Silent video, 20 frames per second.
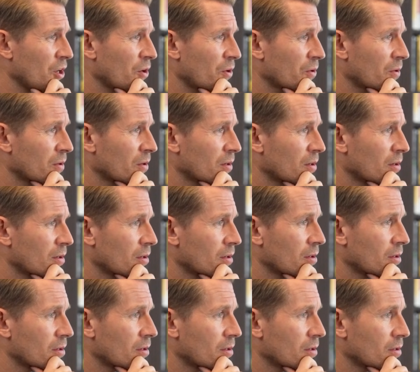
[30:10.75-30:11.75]
you?
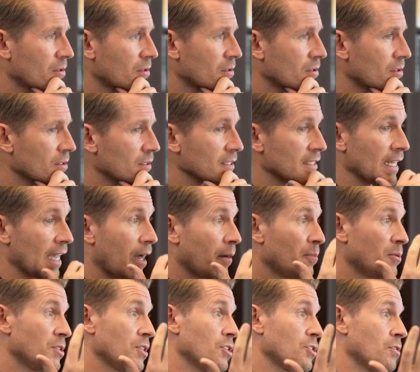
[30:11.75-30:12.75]
See how I
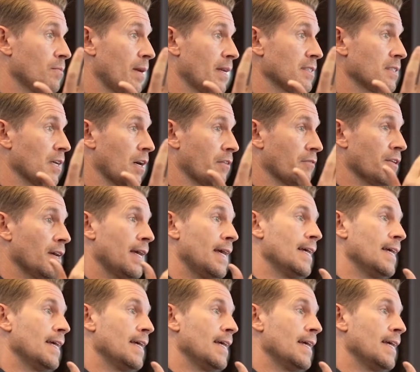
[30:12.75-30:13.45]
position myself.